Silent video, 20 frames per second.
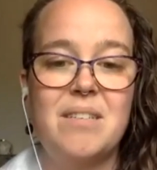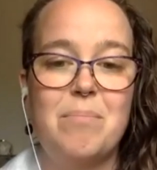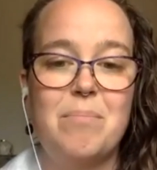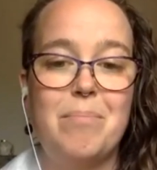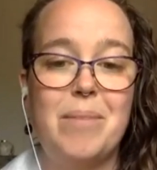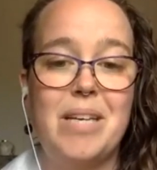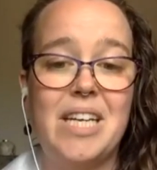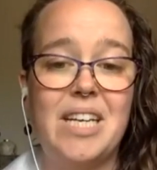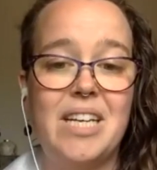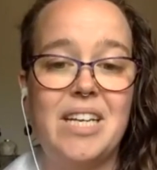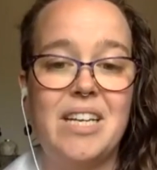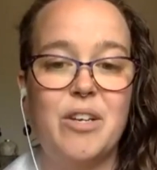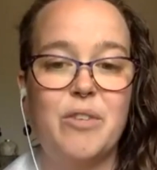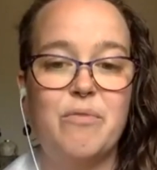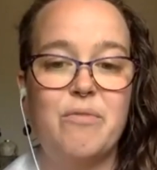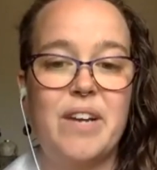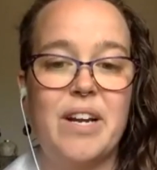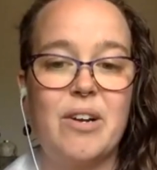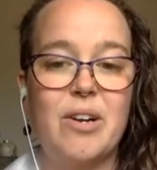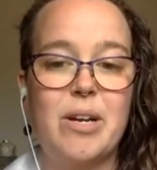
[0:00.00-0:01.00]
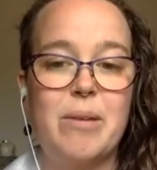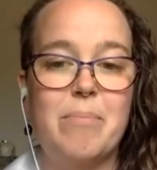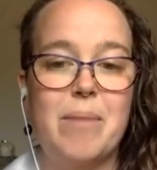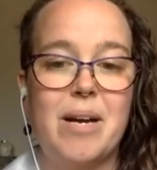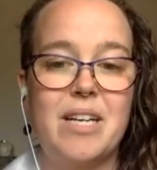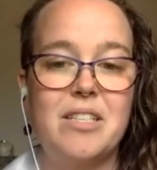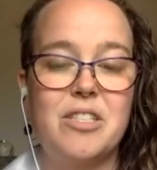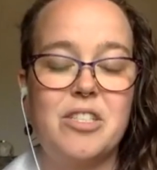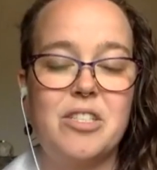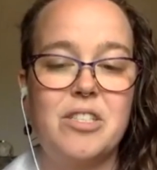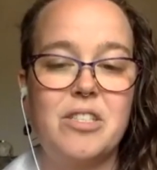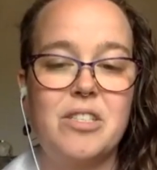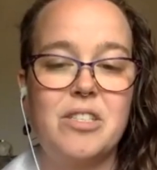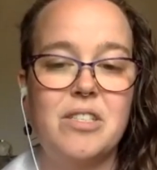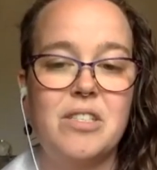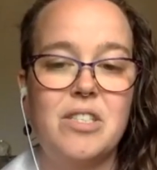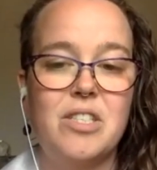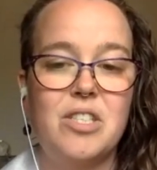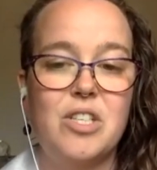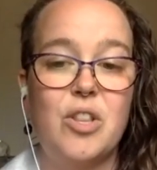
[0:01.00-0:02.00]
mean very much
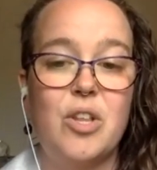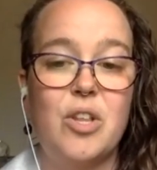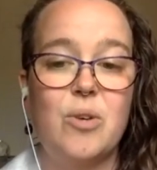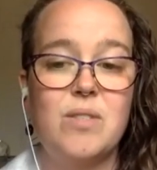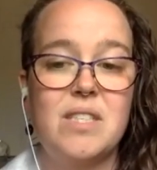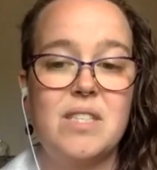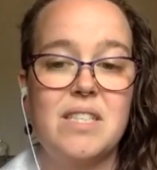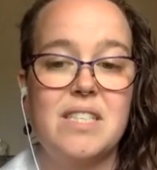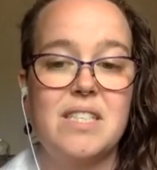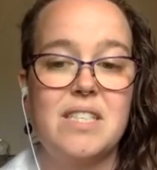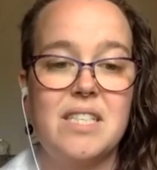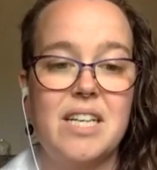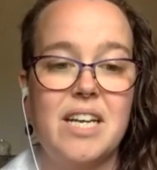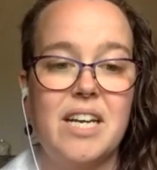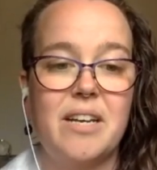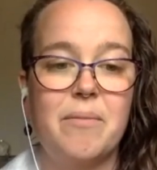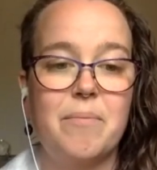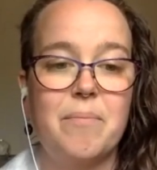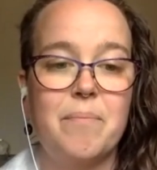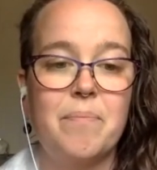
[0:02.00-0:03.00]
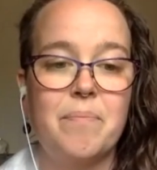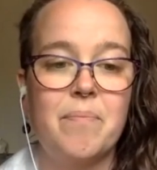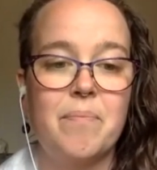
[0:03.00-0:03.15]
to those listening,